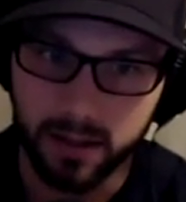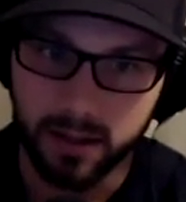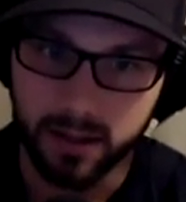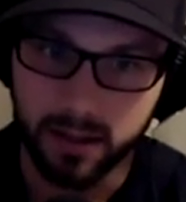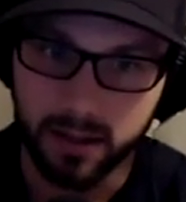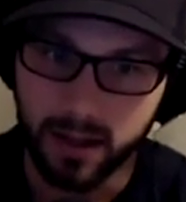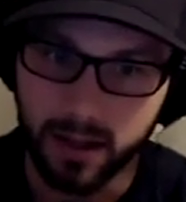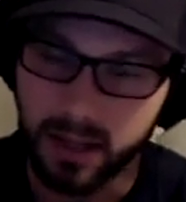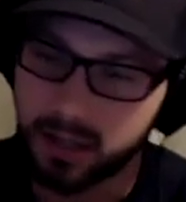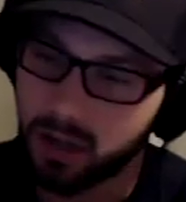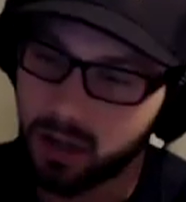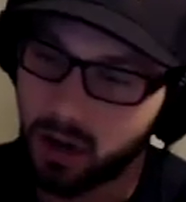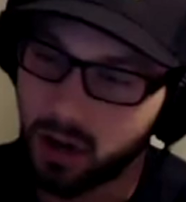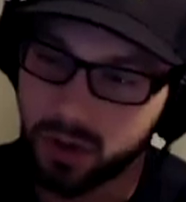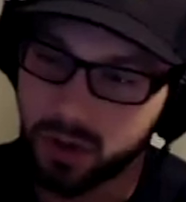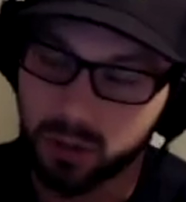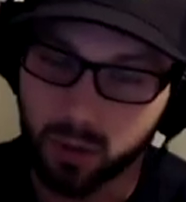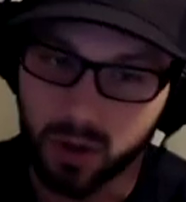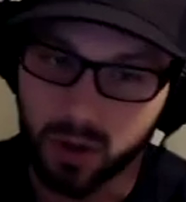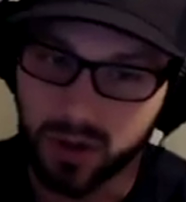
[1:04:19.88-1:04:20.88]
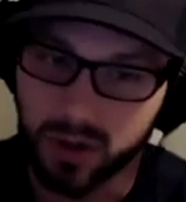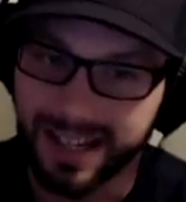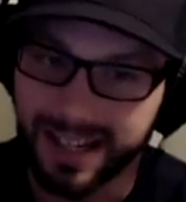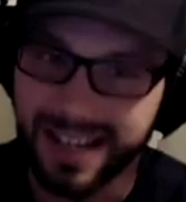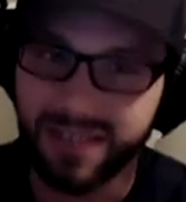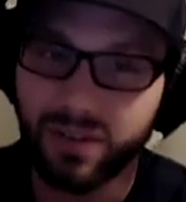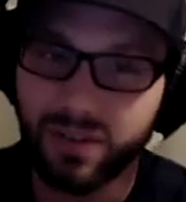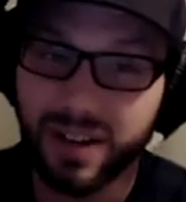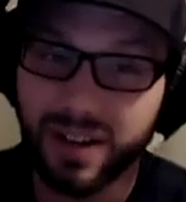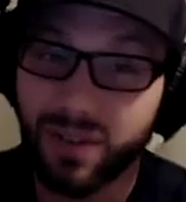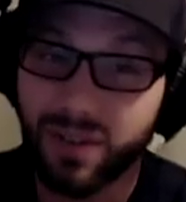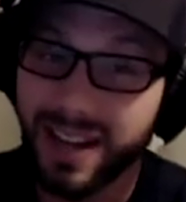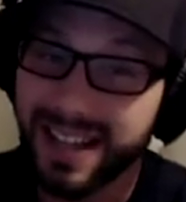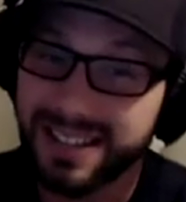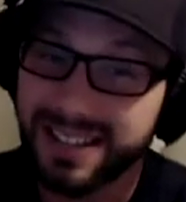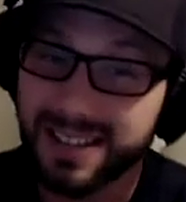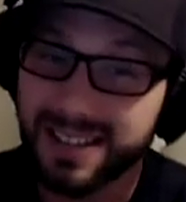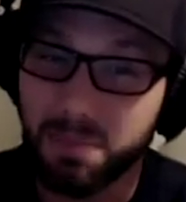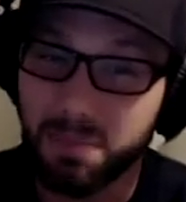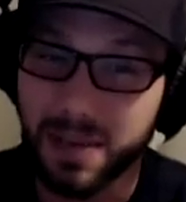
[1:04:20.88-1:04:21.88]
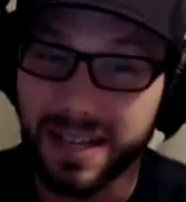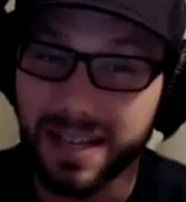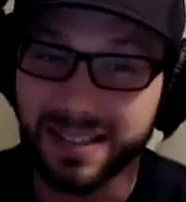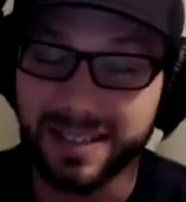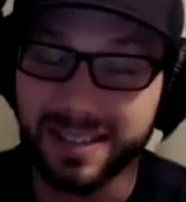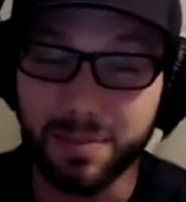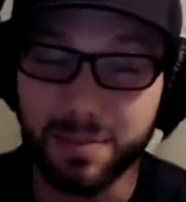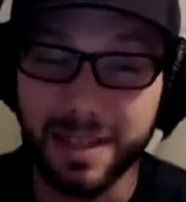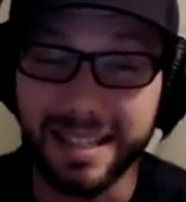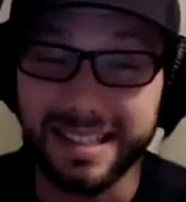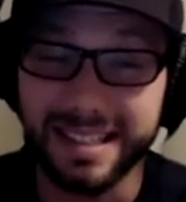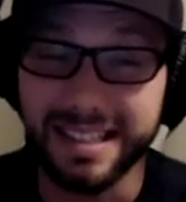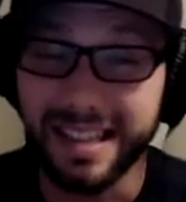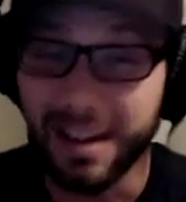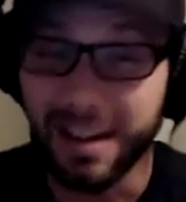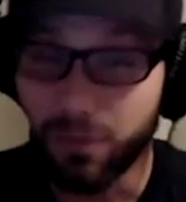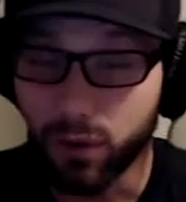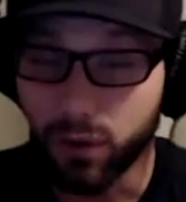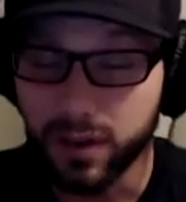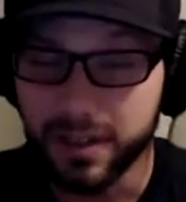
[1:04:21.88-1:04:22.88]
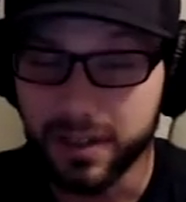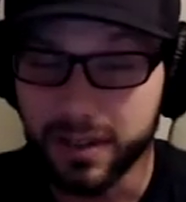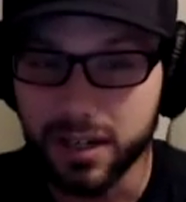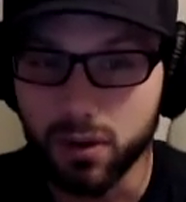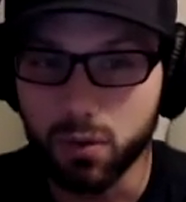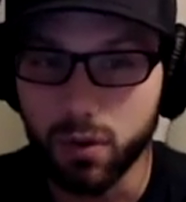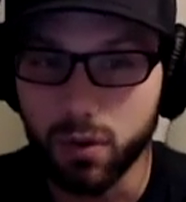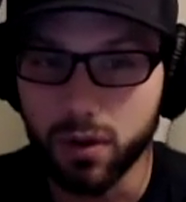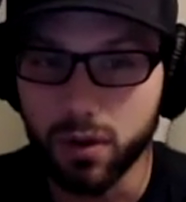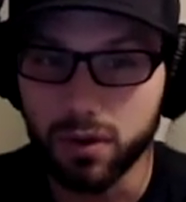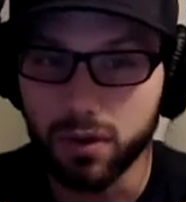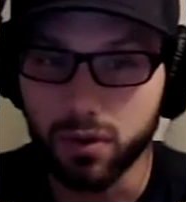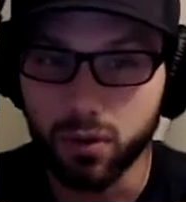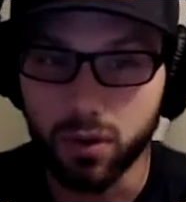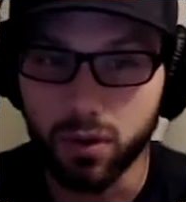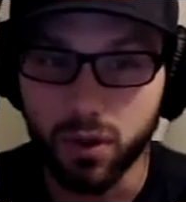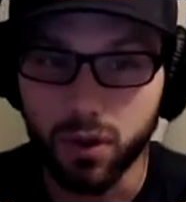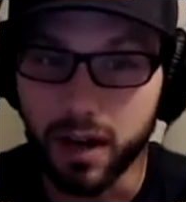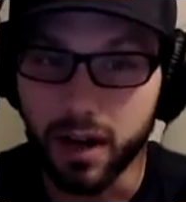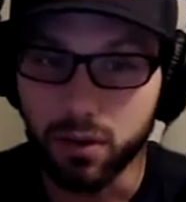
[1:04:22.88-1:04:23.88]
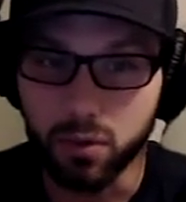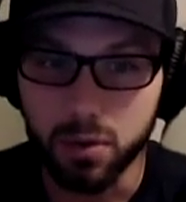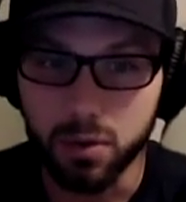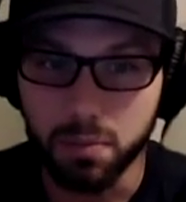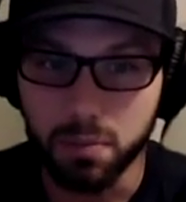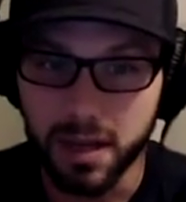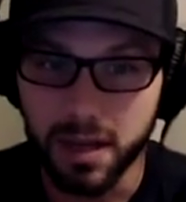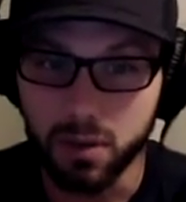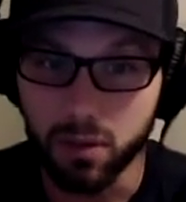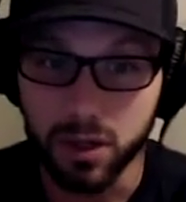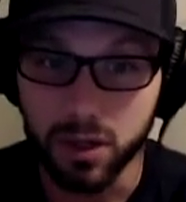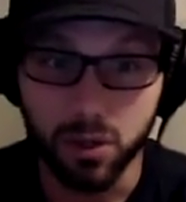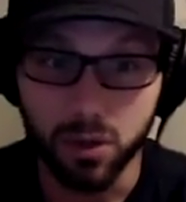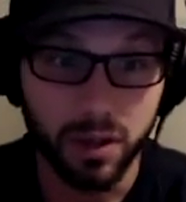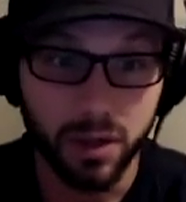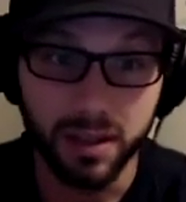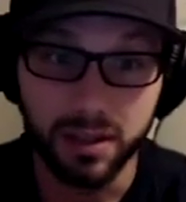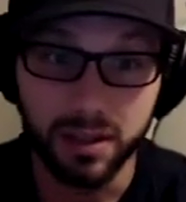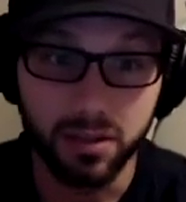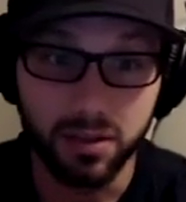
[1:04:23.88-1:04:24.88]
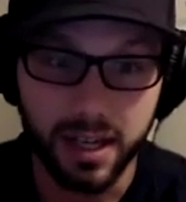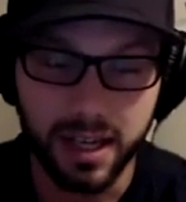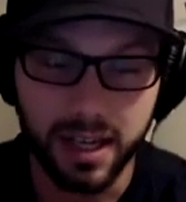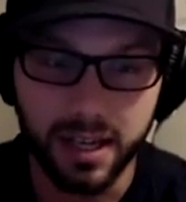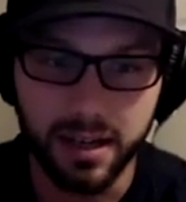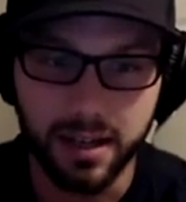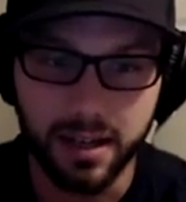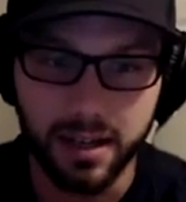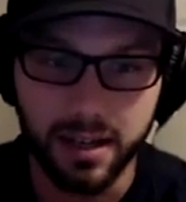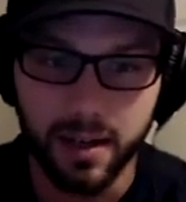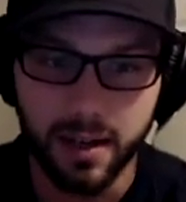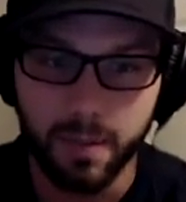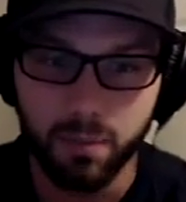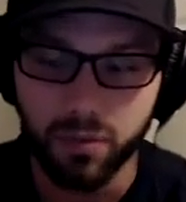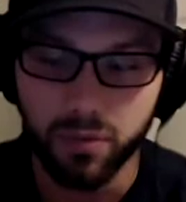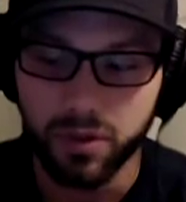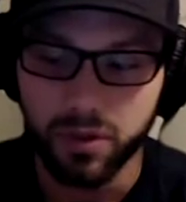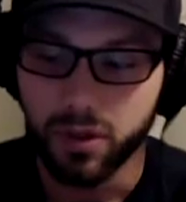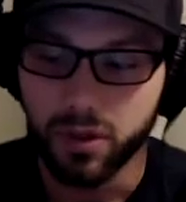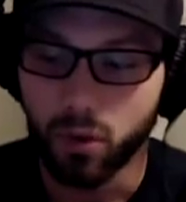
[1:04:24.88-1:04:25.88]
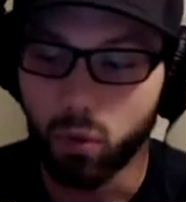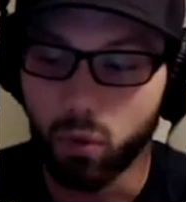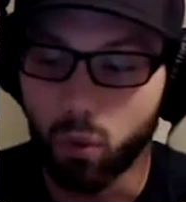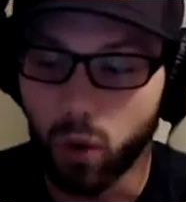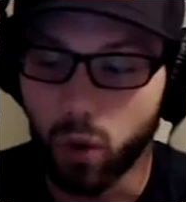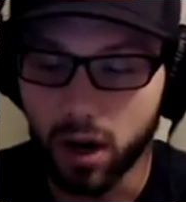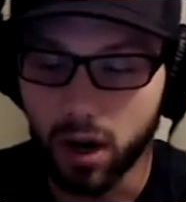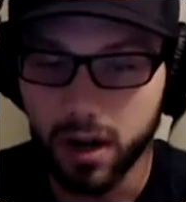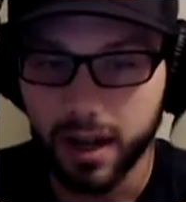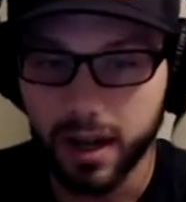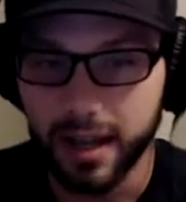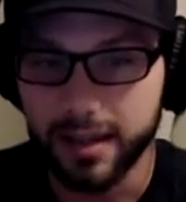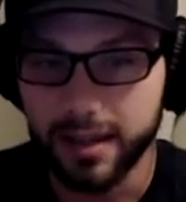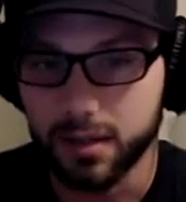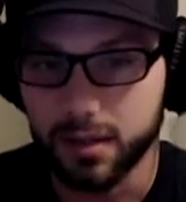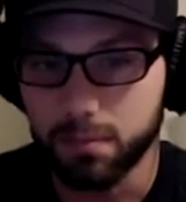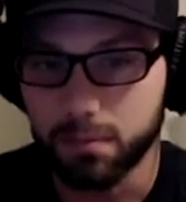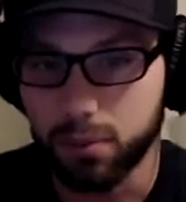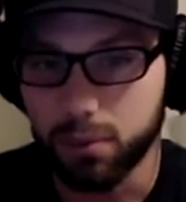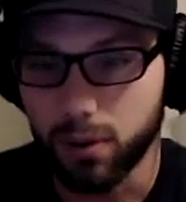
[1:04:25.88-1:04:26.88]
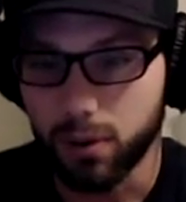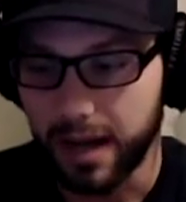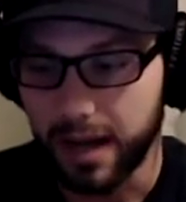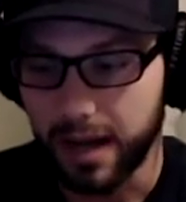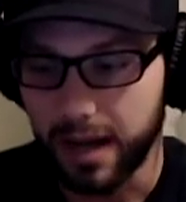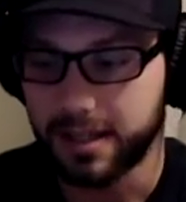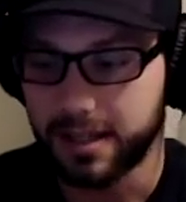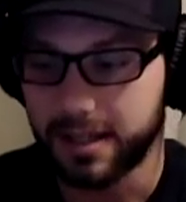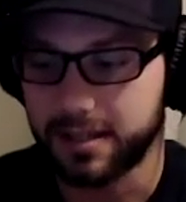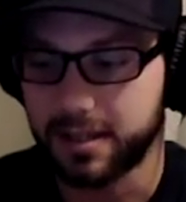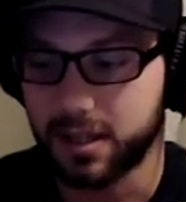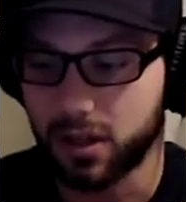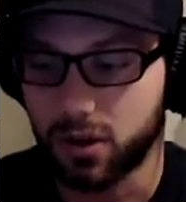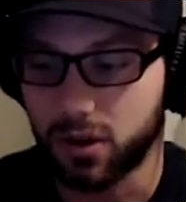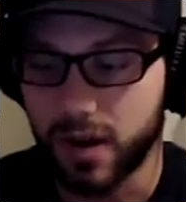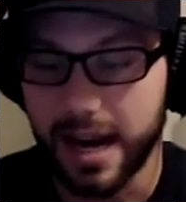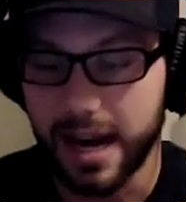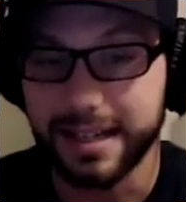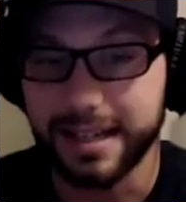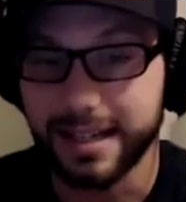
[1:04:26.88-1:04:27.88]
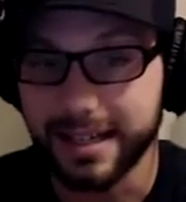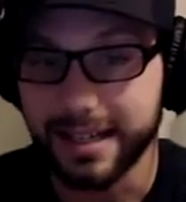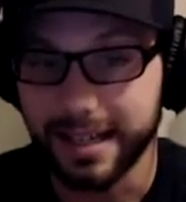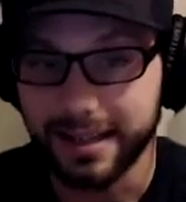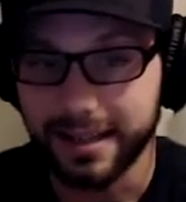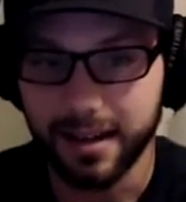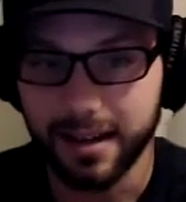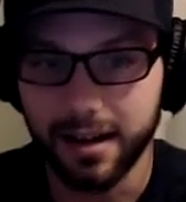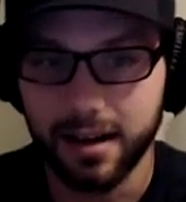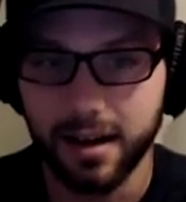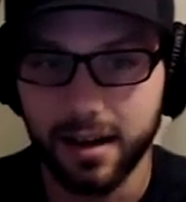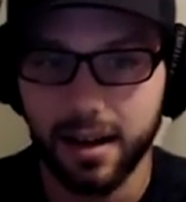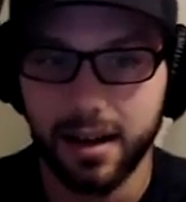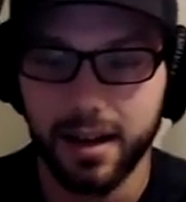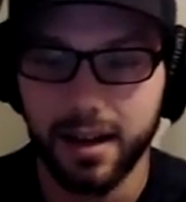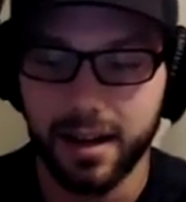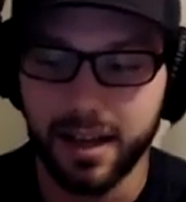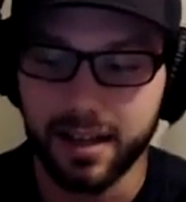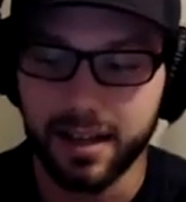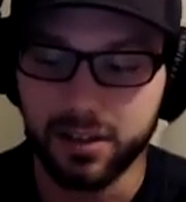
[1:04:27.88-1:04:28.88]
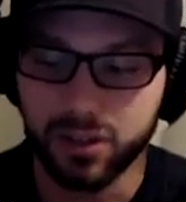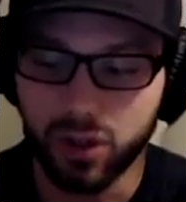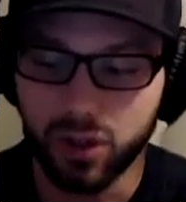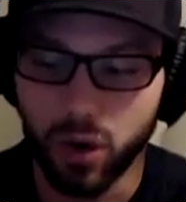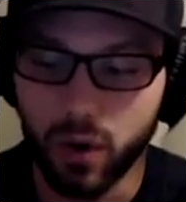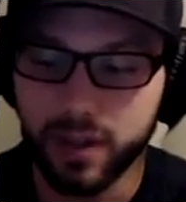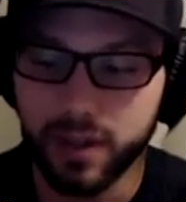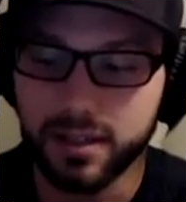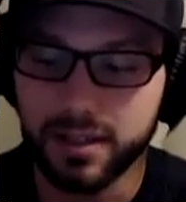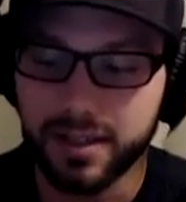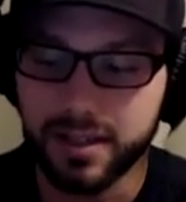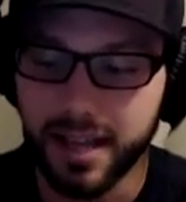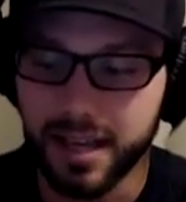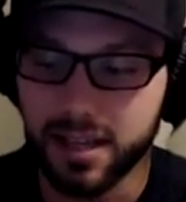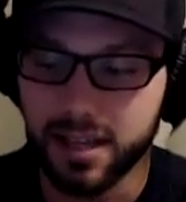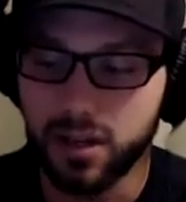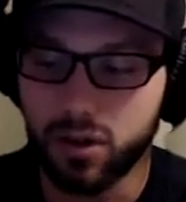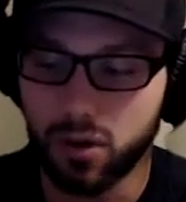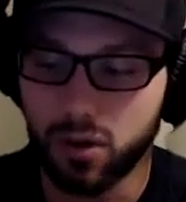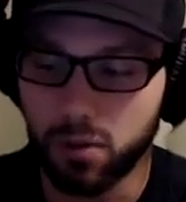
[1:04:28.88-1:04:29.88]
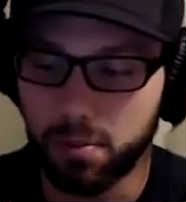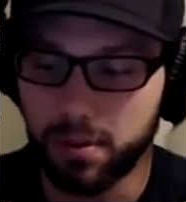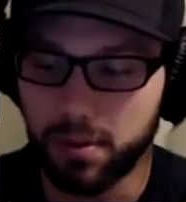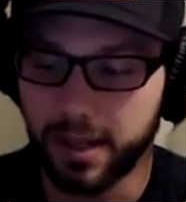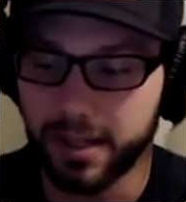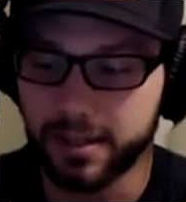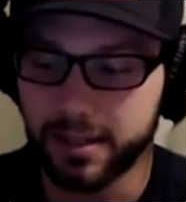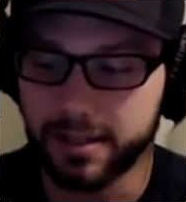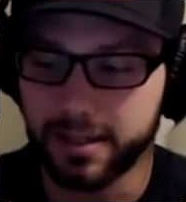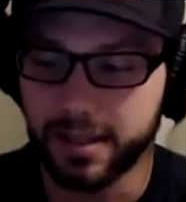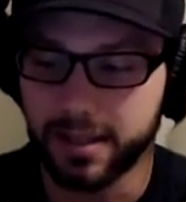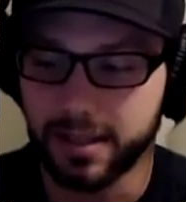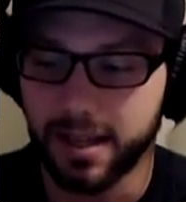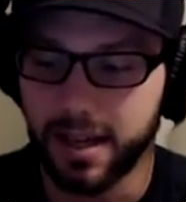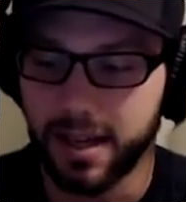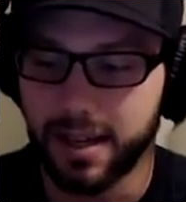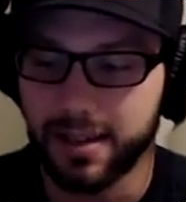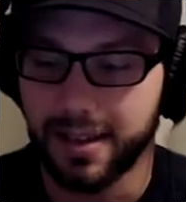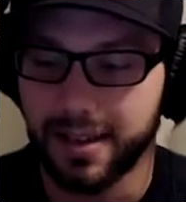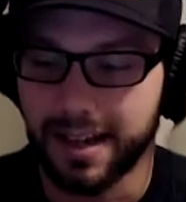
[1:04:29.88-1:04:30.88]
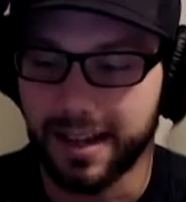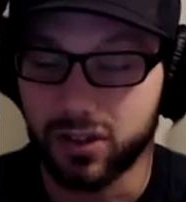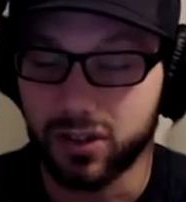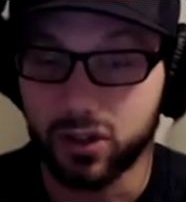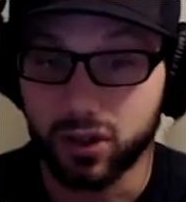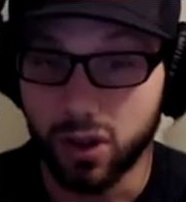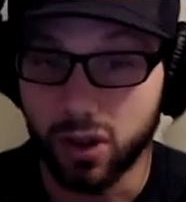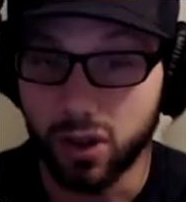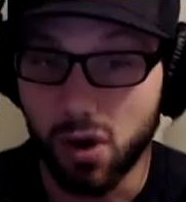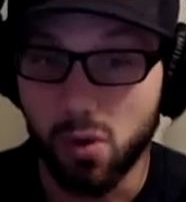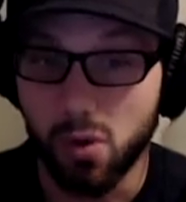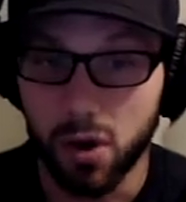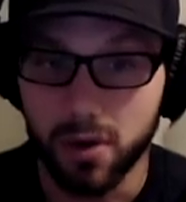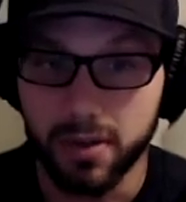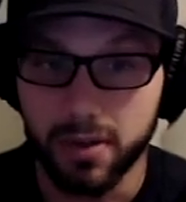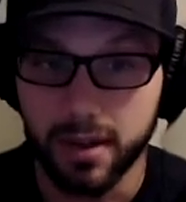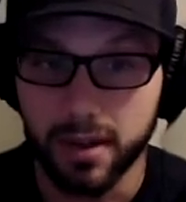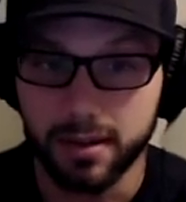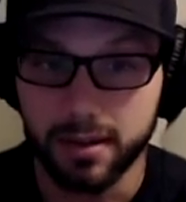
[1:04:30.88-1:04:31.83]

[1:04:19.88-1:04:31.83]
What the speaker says: It's always worth it. Even if it ends up being something different than you thought it would be when you were a little kid, the work and the process and the grind to get there is going to take you to a place that is so worth it.